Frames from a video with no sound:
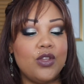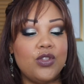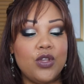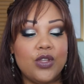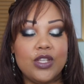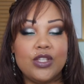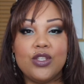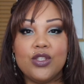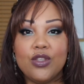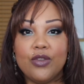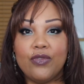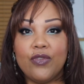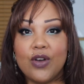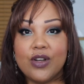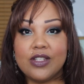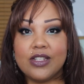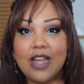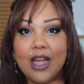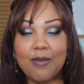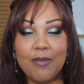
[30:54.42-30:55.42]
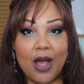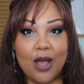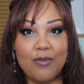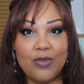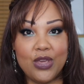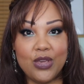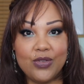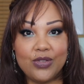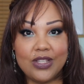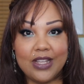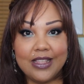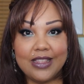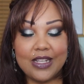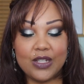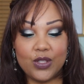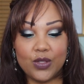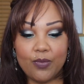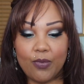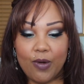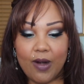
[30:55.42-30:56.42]
So this is the first time I'm using
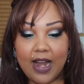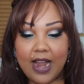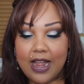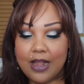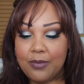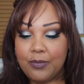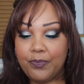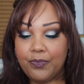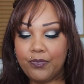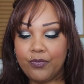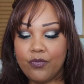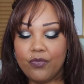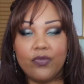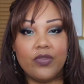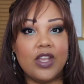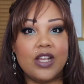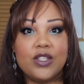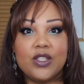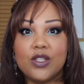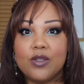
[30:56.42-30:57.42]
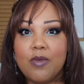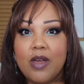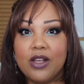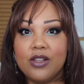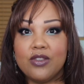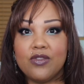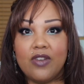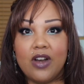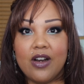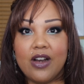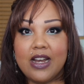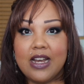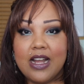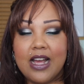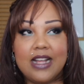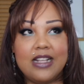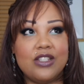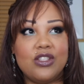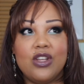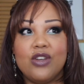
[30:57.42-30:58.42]
this spray. Smells very
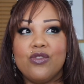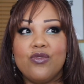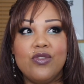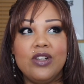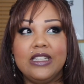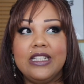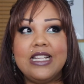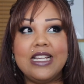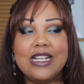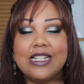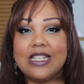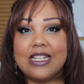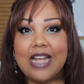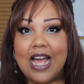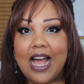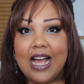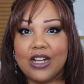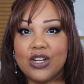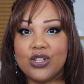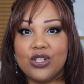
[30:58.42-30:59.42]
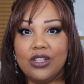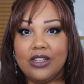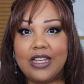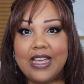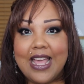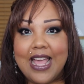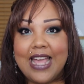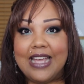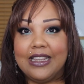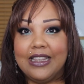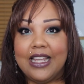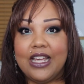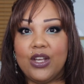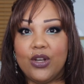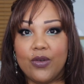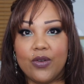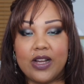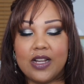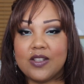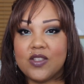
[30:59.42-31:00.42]
nice. There really isn't actually a
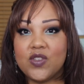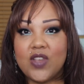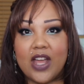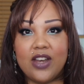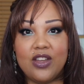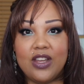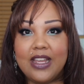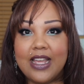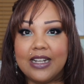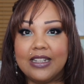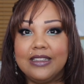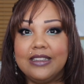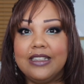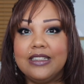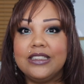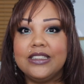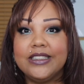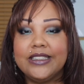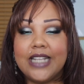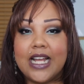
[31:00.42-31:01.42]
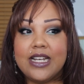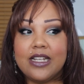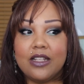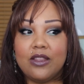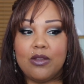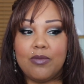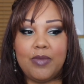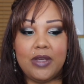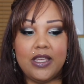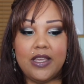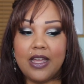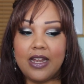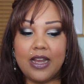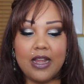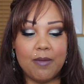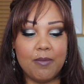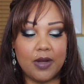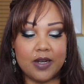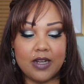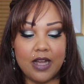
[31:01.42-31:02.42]
lingering scent. You get a little scent at the
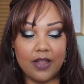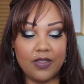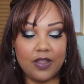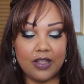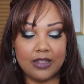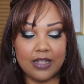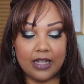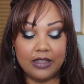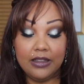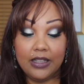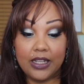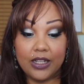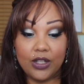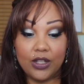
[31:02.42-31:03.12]
beginning, but nothing that